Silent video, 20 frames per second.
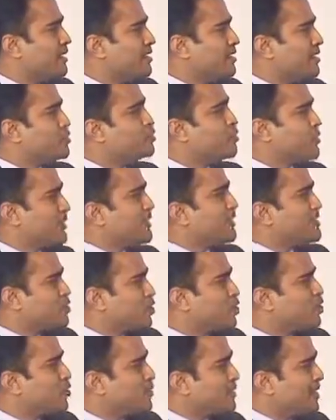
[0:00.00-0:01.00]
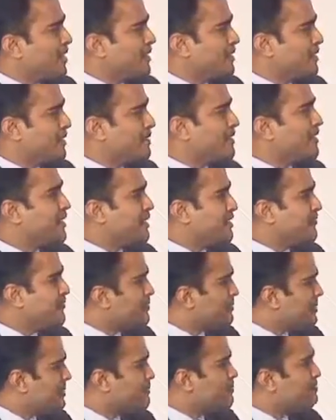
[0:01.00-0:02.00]
Assuming he's not going to be hired immediately
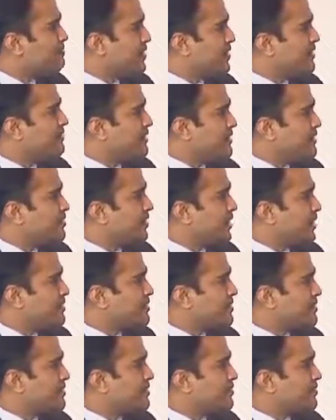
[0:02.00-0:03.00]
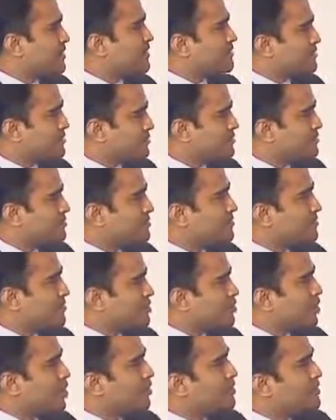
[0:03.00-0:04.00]
by a wealth management company.
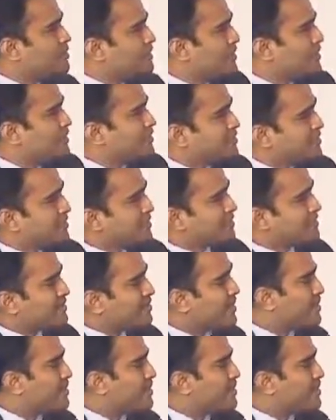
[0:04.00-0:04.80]
So how does he reach there?